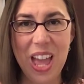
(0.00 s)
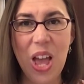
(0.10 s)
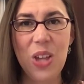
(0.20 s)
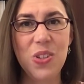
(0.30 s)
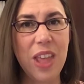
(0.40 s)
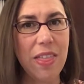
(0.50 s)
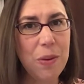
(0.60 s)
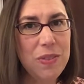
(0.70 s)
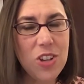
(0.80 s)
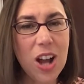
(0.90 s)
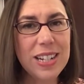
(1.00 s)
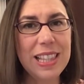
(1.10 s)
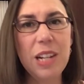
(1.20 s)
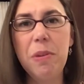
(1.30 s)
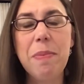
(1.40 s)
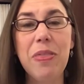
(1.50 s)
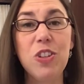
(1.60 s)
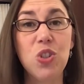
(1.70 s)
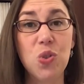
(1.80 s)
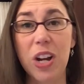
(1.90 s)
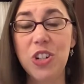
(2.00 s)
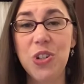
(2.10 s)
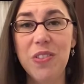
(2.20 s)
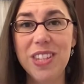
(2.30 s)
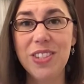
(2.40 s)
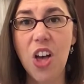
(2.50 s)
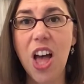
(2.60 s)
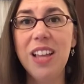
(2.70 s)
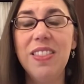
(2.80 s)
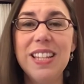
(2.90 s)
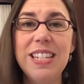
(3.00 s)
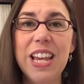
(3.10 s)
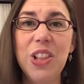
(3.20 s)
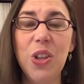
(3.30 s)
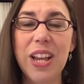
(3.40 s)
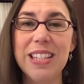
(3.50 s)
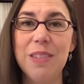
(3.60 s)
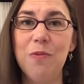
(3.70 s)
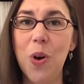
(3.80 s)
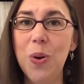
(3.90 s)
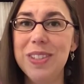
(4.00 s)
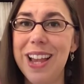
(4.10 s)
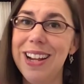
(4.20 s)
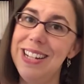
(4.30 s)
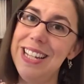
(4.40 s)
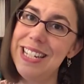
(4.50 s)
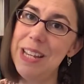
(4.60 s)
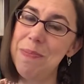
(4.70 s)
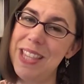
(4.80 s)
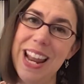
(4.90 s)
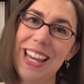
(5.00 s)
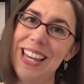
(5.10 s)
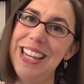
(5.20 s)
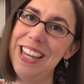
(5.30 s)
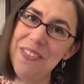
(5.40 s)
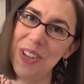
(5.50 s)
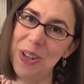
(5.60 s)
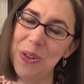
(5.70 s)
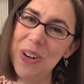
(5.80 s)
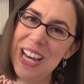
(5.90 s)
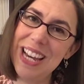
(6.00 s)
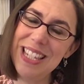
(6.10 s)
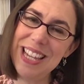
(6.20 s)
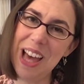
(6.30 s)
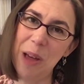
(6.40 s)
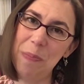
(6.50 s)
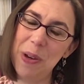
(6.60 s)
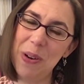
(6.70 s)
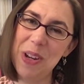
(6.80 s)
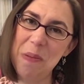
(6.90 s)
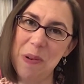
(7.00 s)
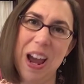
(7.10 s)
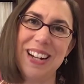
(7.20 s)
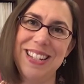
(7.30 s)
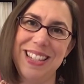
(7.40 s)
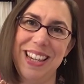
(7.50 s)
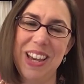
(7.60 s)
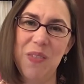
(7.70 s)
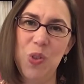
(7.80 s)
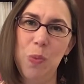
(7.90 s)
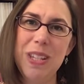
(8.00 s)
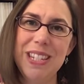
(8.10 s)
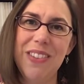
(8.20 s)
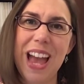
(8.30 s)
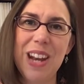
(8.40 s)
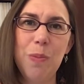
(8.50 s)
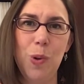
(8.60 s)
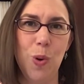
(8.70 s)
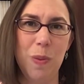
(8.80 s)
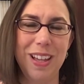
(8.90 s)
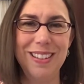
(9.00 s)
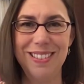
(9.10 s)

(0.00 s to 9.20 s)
So now that we've talked a little bit about the structure of the song, let's take a look at some vocal technique tips that I can give you to help you in your practicing of Du bist wie eine Blume.